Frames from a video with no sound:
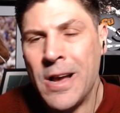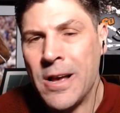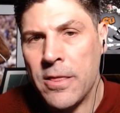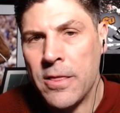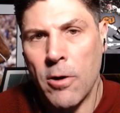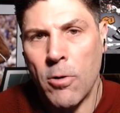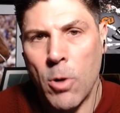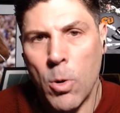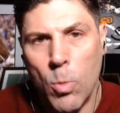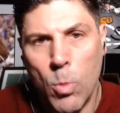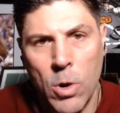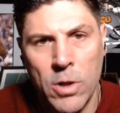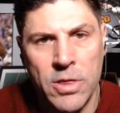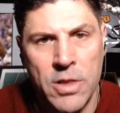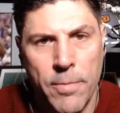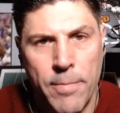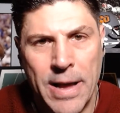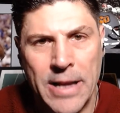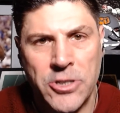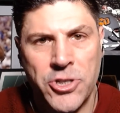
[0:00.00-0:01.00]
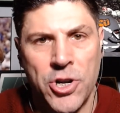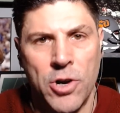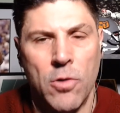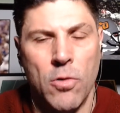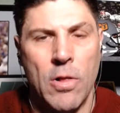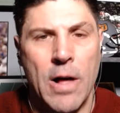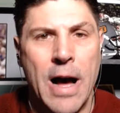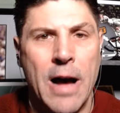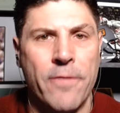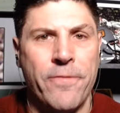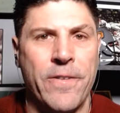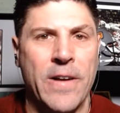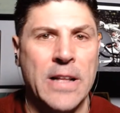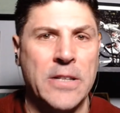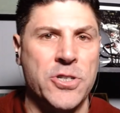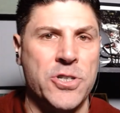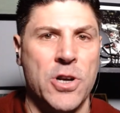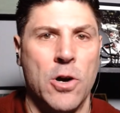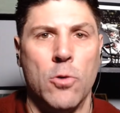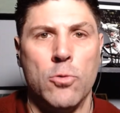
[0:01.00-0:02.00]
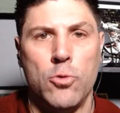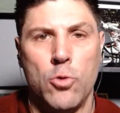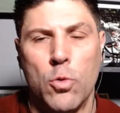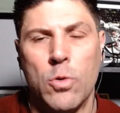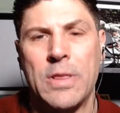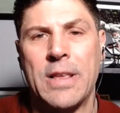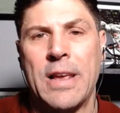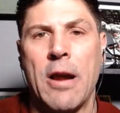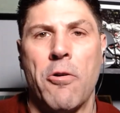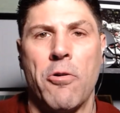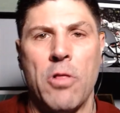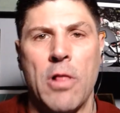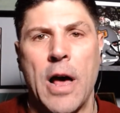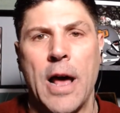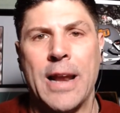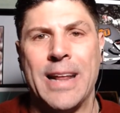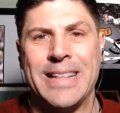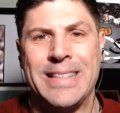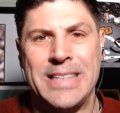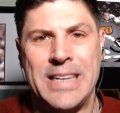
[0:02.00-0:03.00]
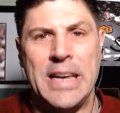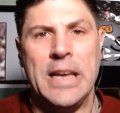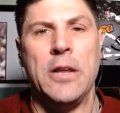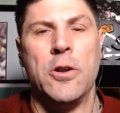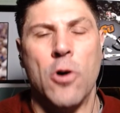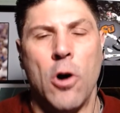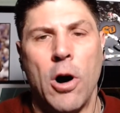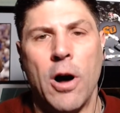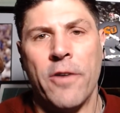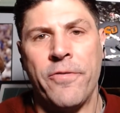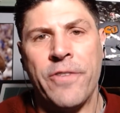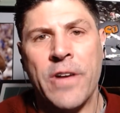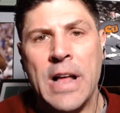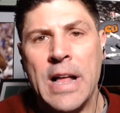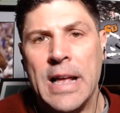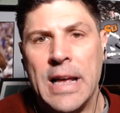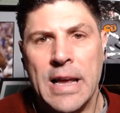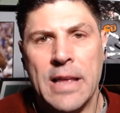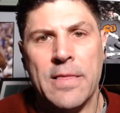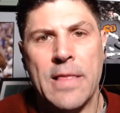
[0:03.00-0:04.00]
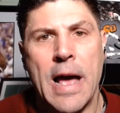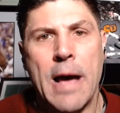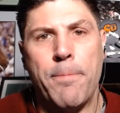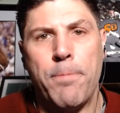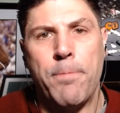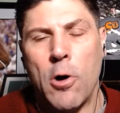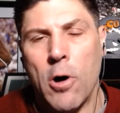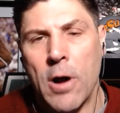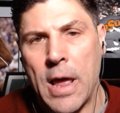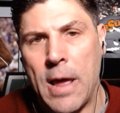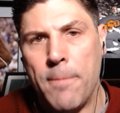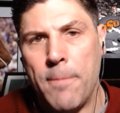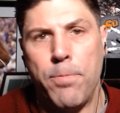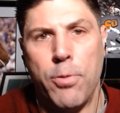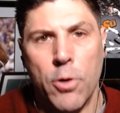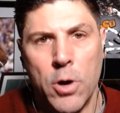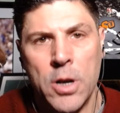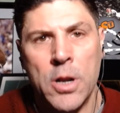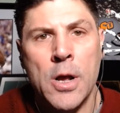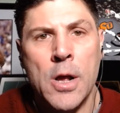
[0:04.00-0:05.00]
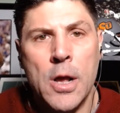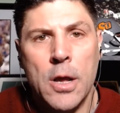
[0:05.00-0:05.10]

They're a one-dimensional offense, so North Carolina teed off in that ballgame, put